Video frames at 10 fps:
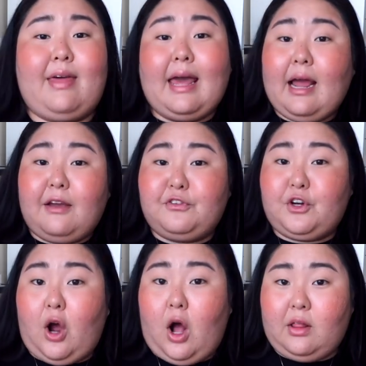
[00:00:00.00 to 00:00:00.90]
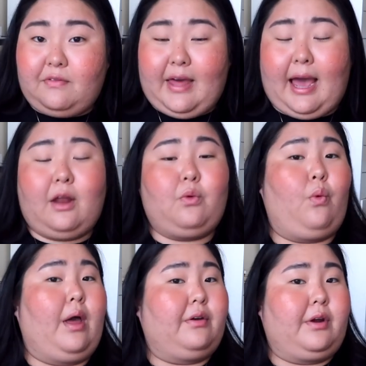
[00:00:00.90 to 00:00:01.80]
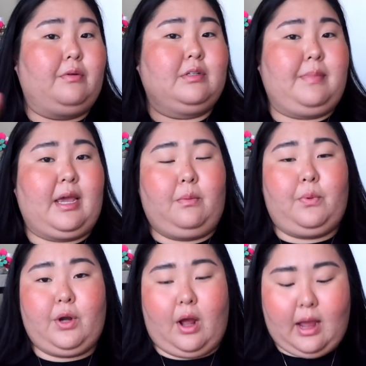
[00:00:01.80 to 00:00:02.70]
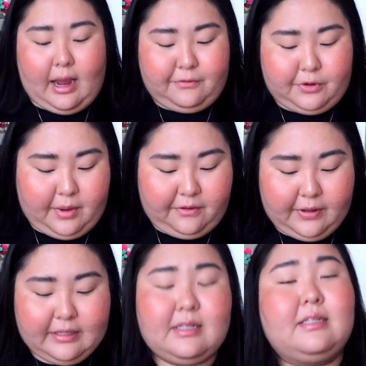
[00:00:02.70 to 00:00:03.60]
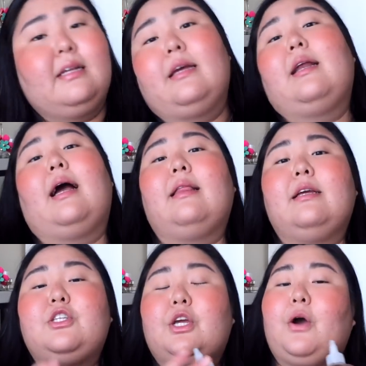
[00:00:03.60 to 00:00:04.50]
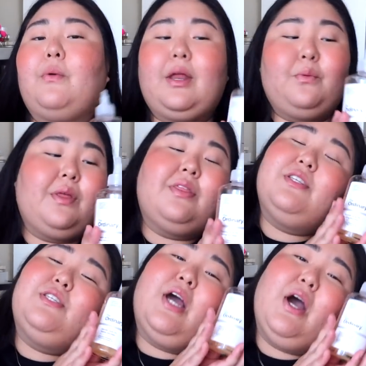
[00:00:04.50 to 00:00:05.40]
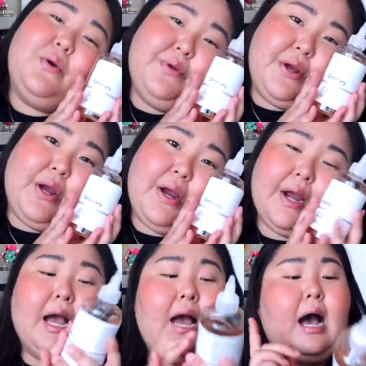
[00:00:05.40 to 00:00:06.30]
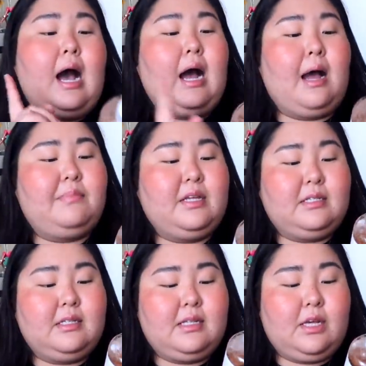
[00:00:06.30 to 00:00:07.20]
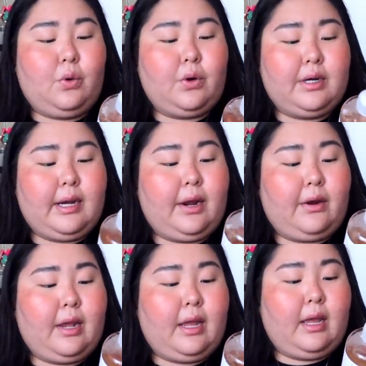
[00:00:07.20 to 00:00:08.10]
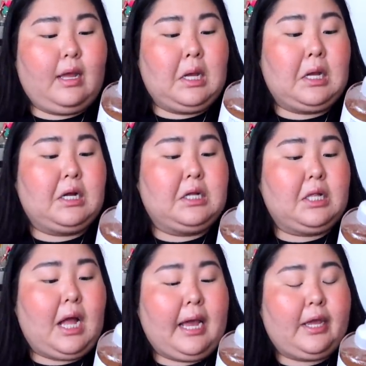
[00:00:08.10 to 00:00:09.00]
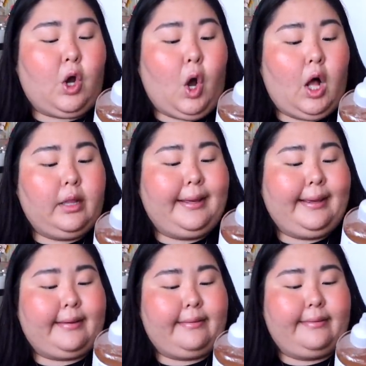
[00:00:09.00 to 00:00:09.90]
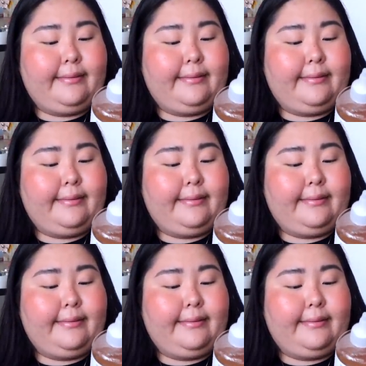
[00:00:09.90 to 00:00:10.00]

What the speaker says: Then after all of that, whether it was makeup or not, after my face is clean, I like to go in with the toner. This is the Ordinary Glycolic